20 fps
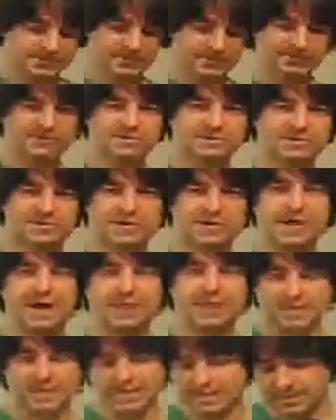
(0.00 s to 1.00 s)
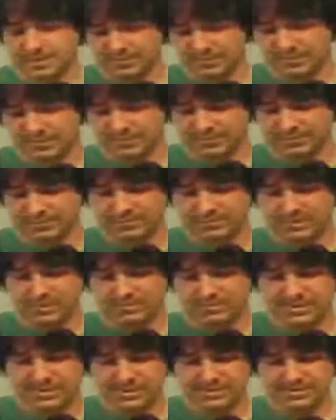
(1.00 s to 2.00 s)
So they'll snap in, and there'll be a
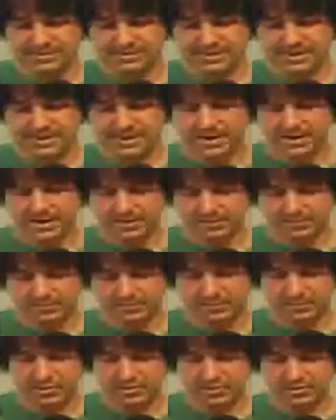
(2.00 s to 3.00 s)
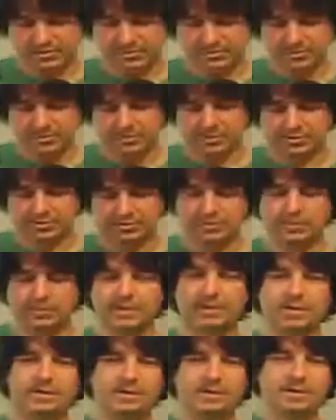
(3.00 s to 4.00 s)
piece that I either push or pull
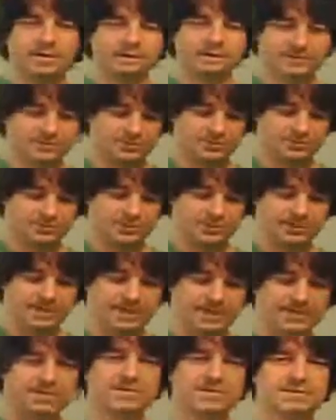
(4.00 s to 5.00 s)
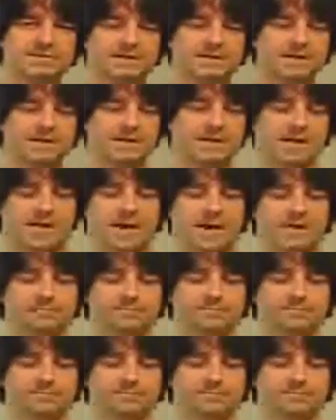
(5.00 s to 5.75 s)
to release to get it out.